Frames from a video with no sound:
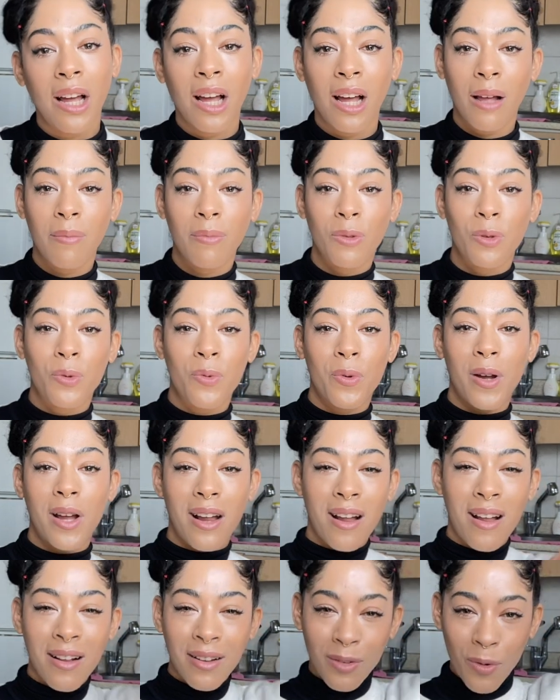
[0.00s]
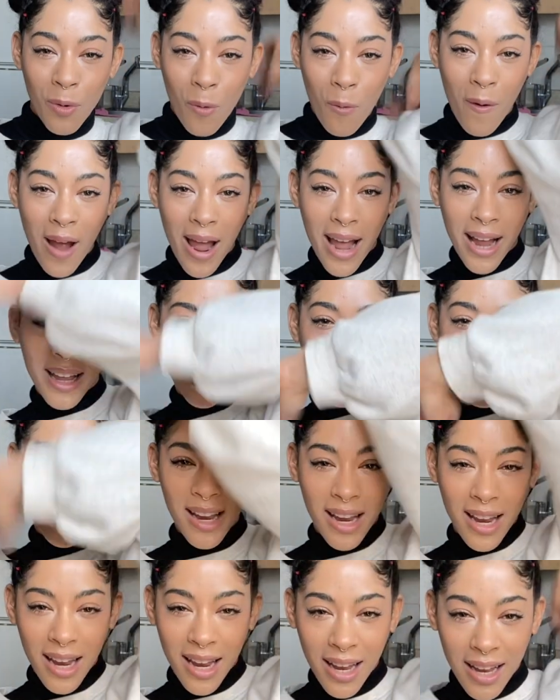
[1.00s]
I'm doing
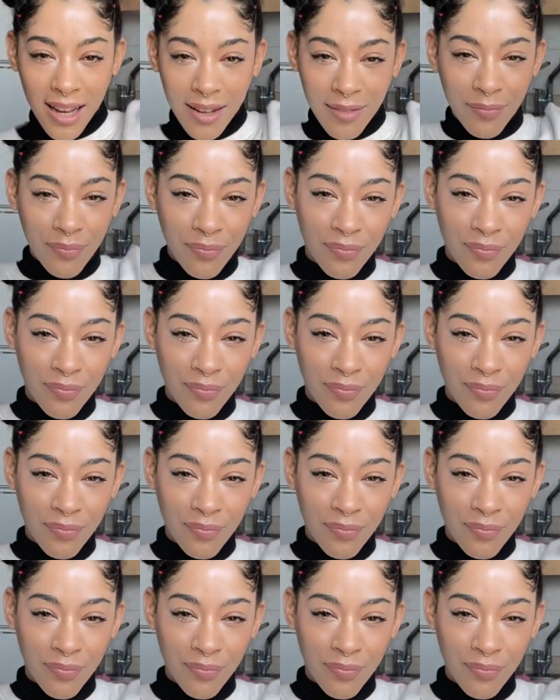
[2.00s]
waacking